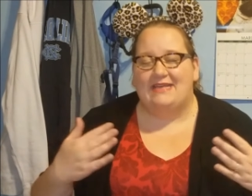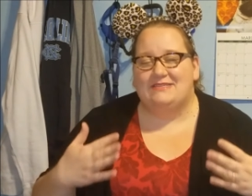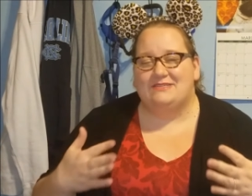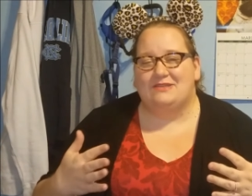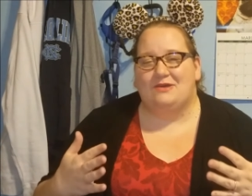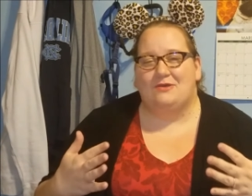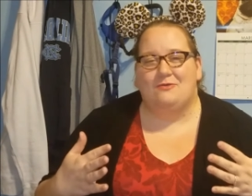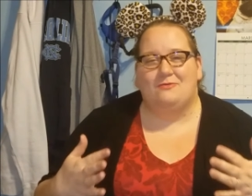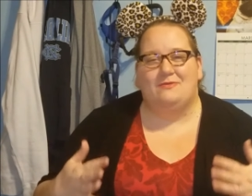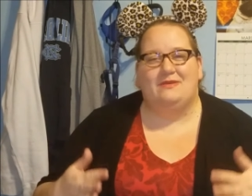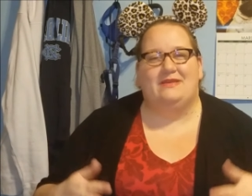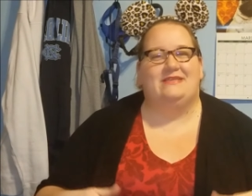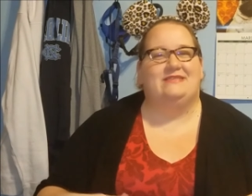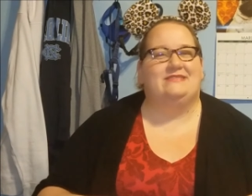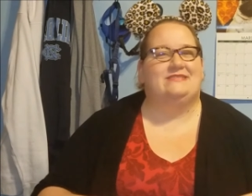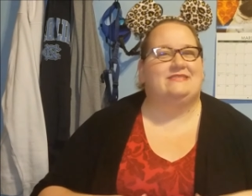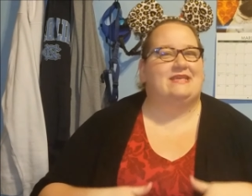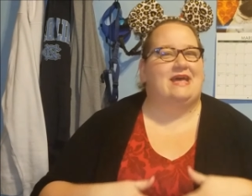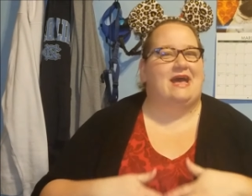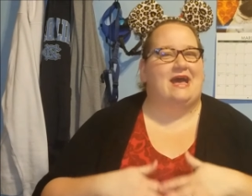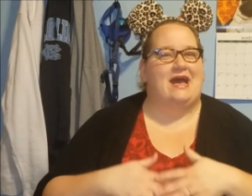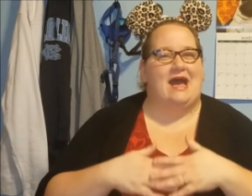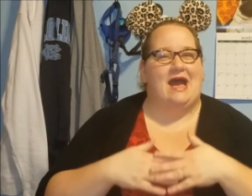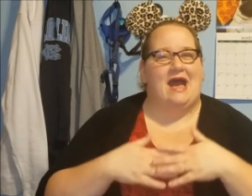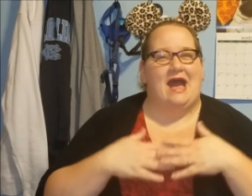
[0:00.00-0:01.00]
As
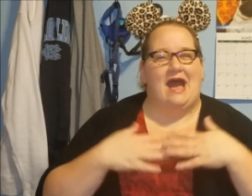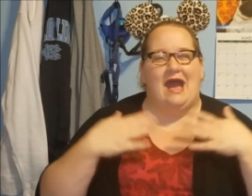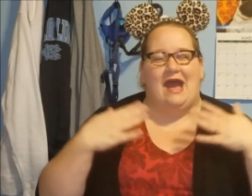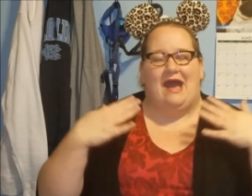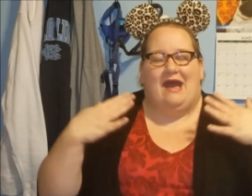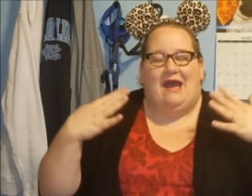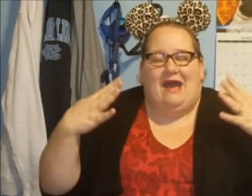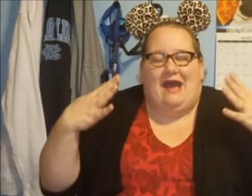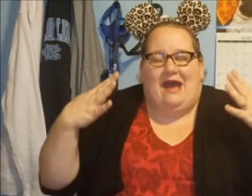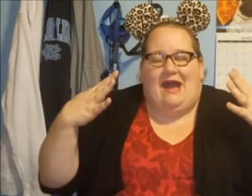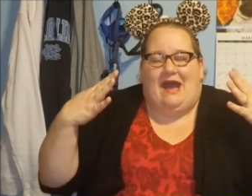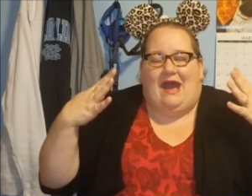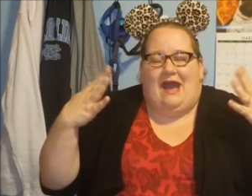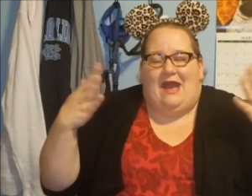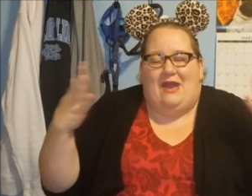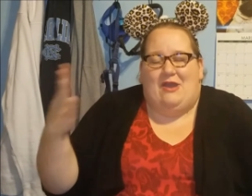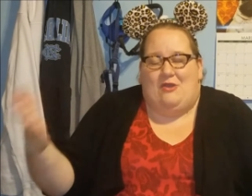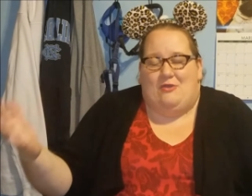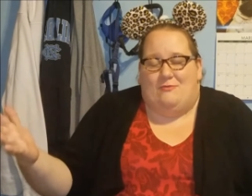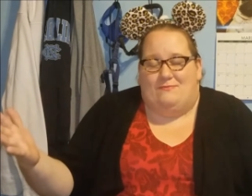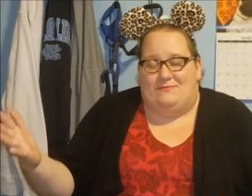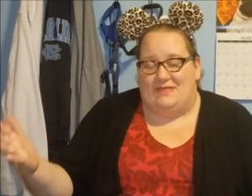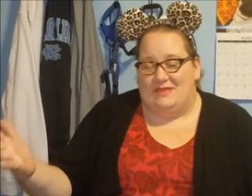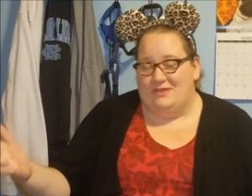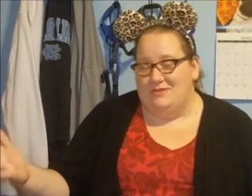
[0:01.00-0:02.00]
always,
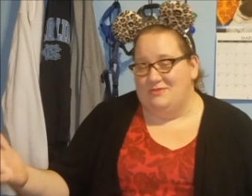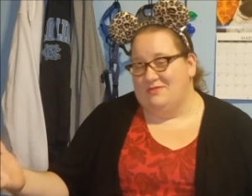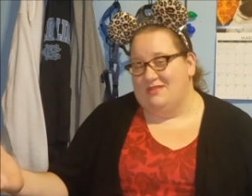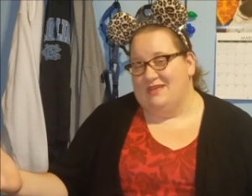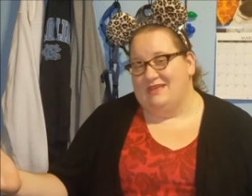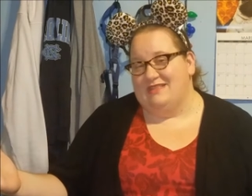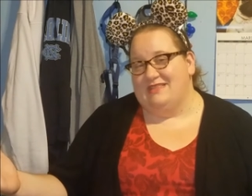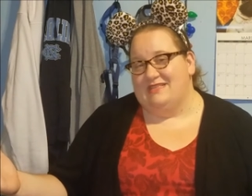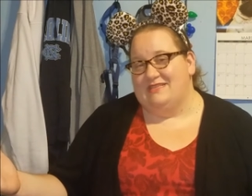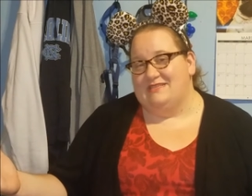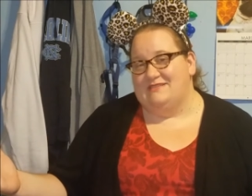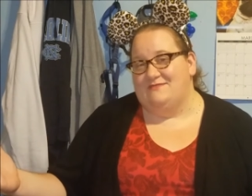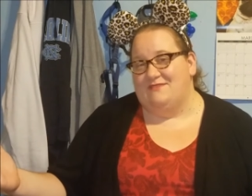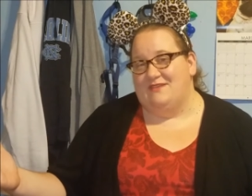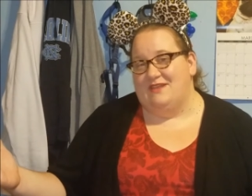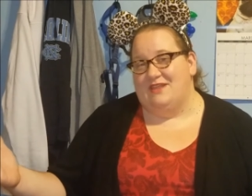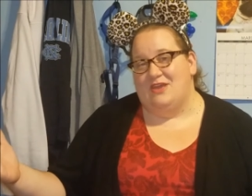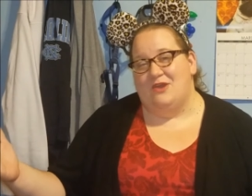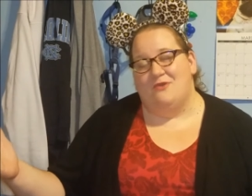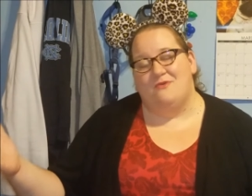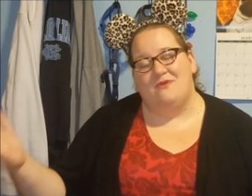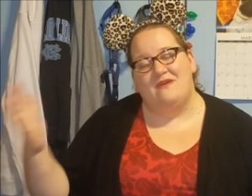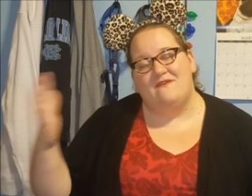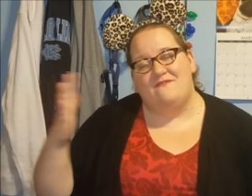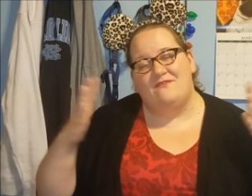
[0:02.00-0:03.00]
I hope that you liked this
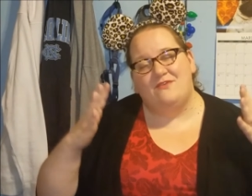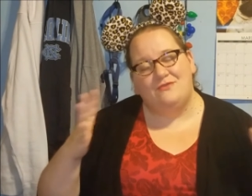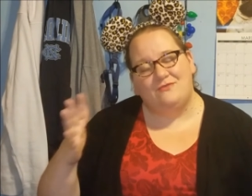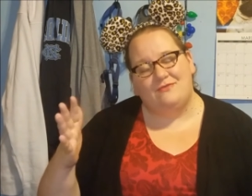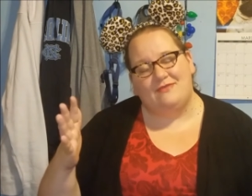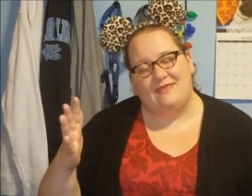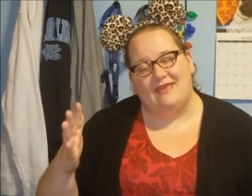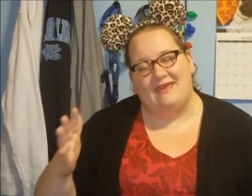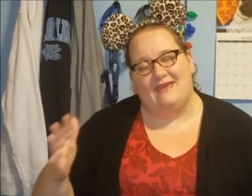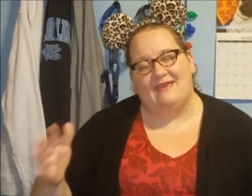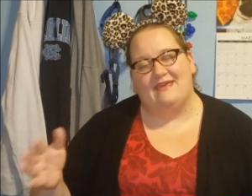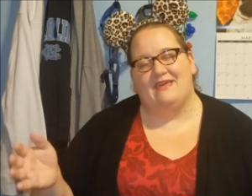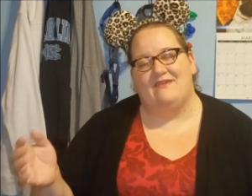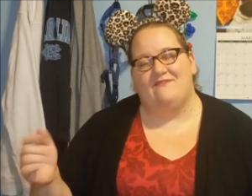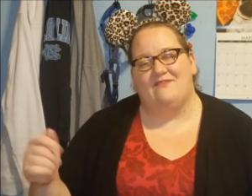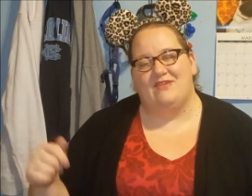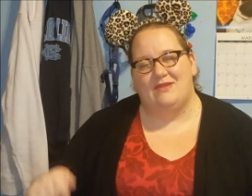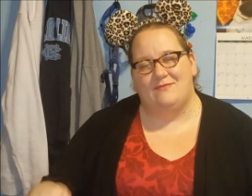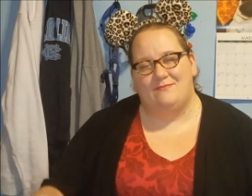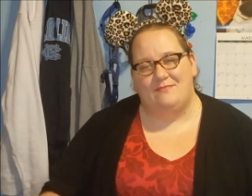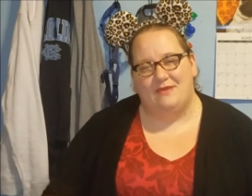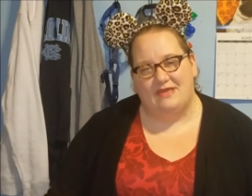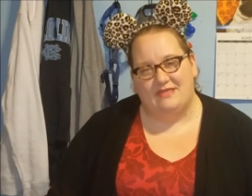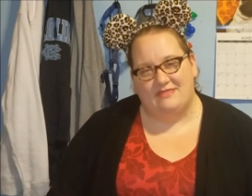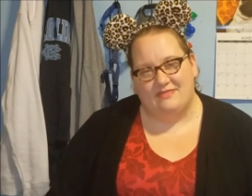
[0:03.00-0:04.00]
video. If you did,
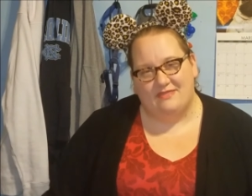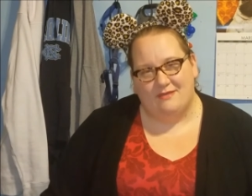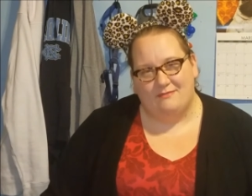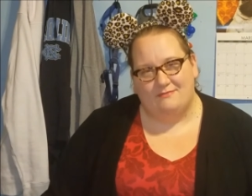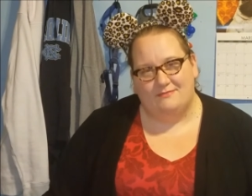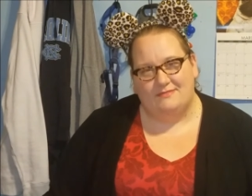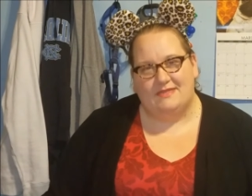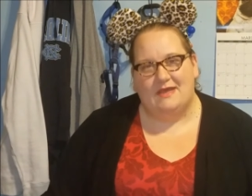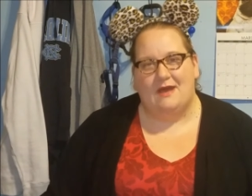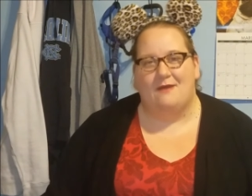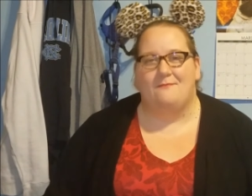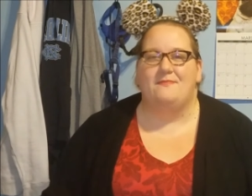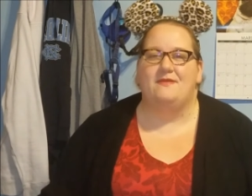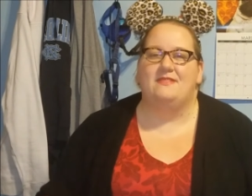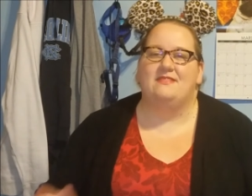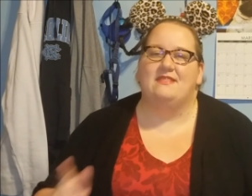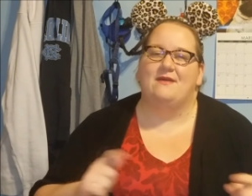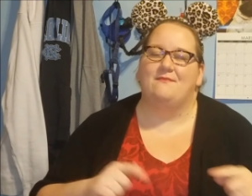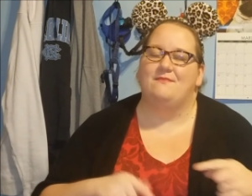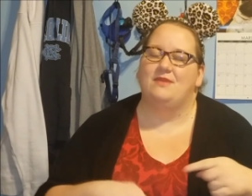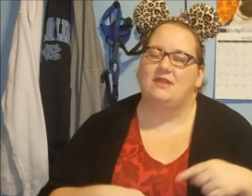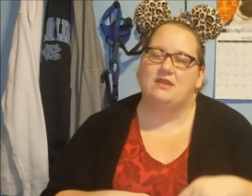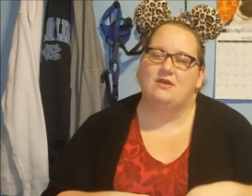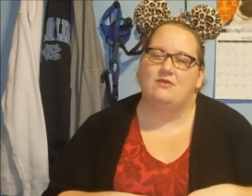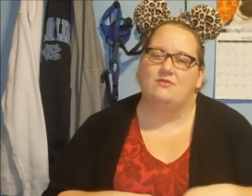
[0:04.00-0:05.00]
give it a big thumbs up
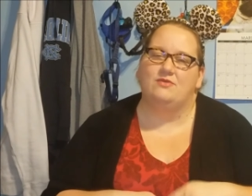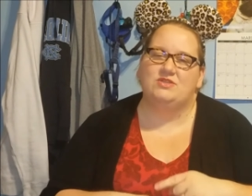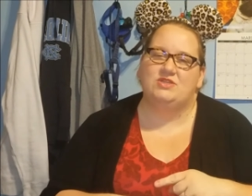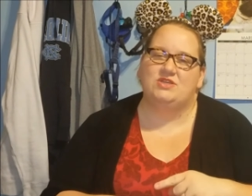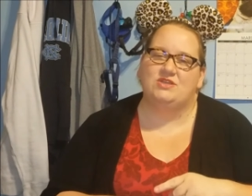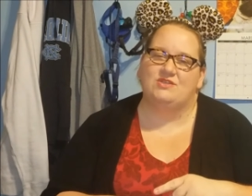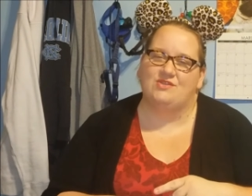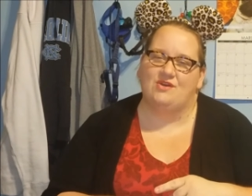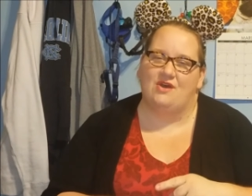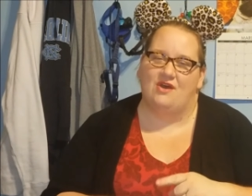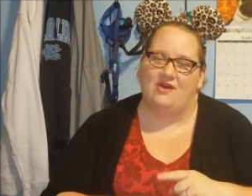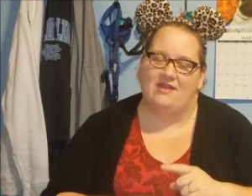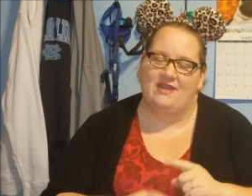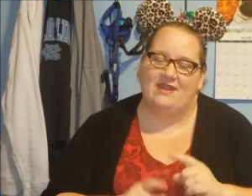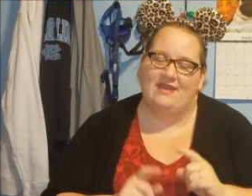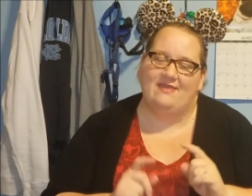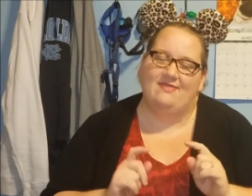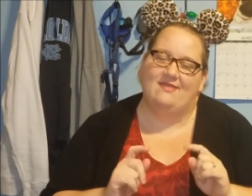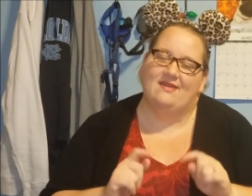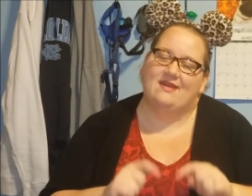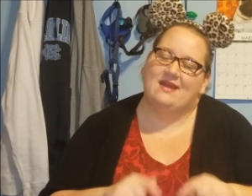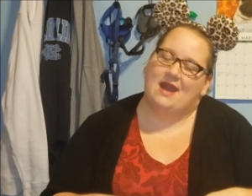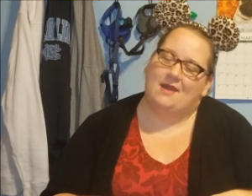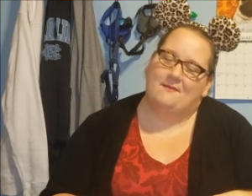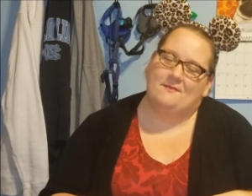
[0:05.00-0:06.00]
and let me know what you thought
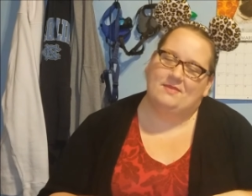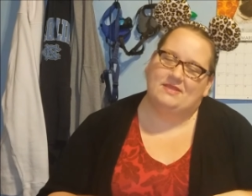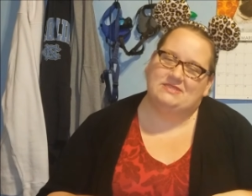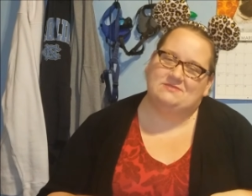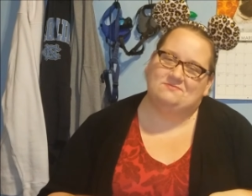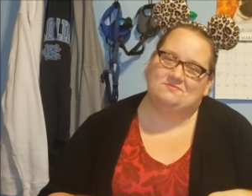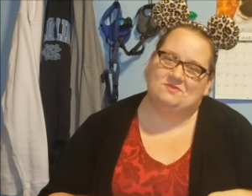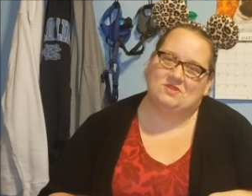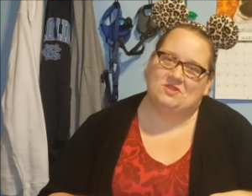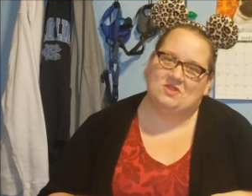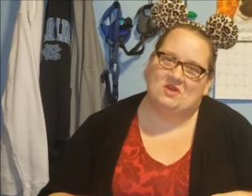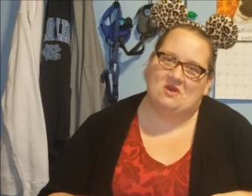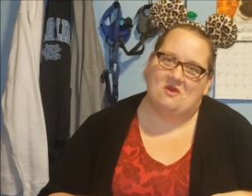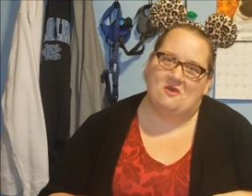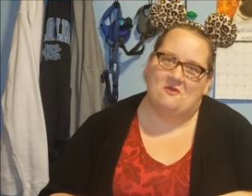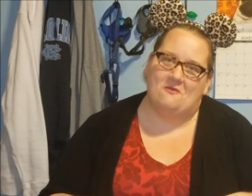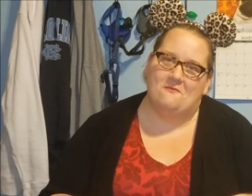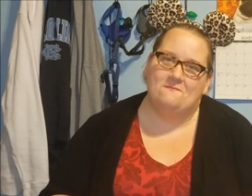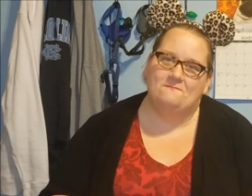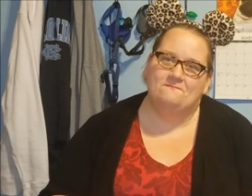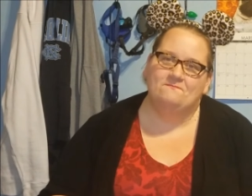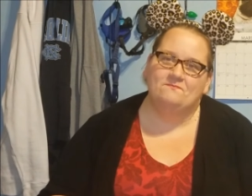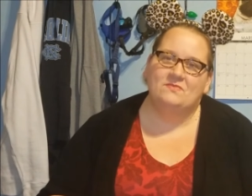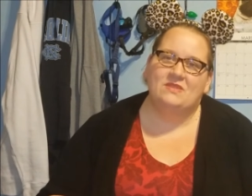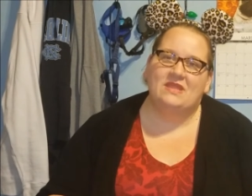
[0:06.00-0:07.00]
in the comments
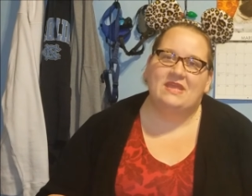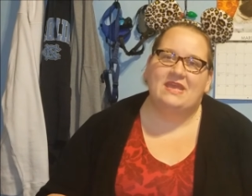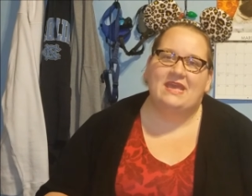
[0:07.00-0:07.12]
below.